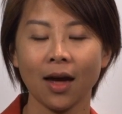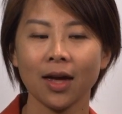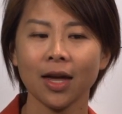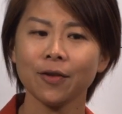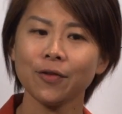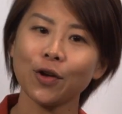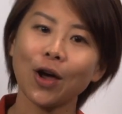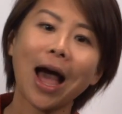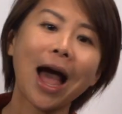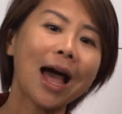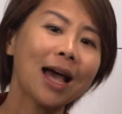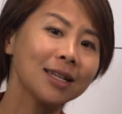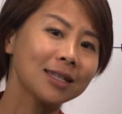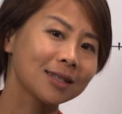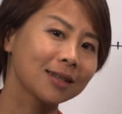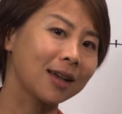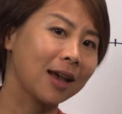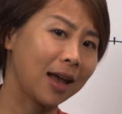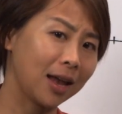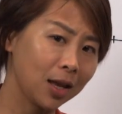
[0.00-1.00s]
If you
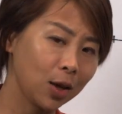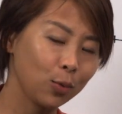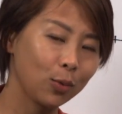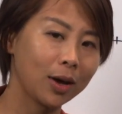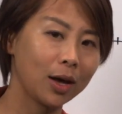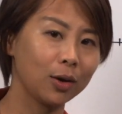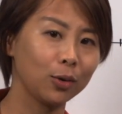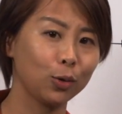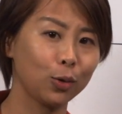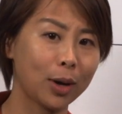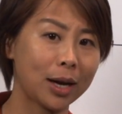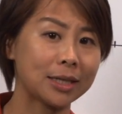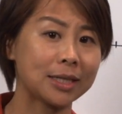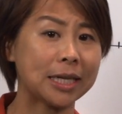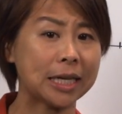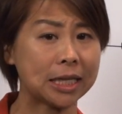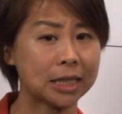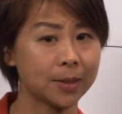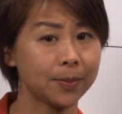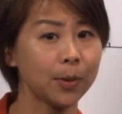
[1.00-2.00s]
ask anyone who has
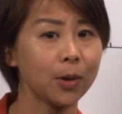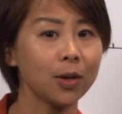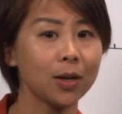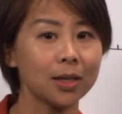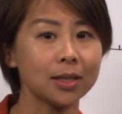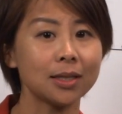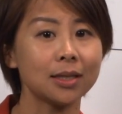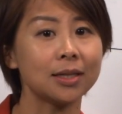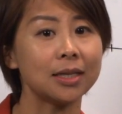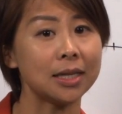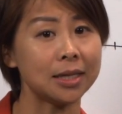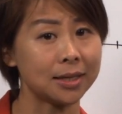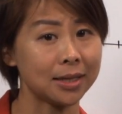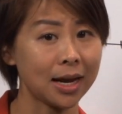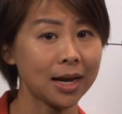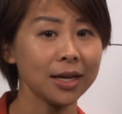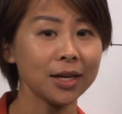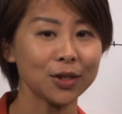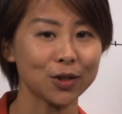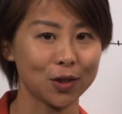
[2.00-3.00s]
experience
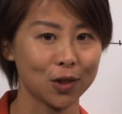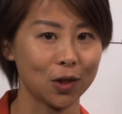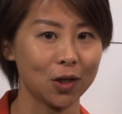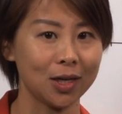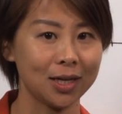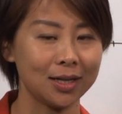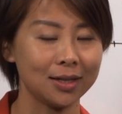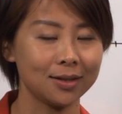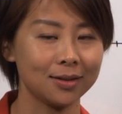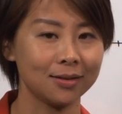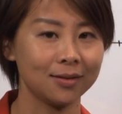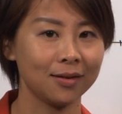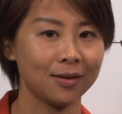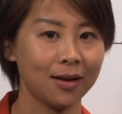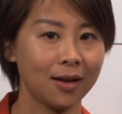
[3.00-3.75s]
designing SerDes,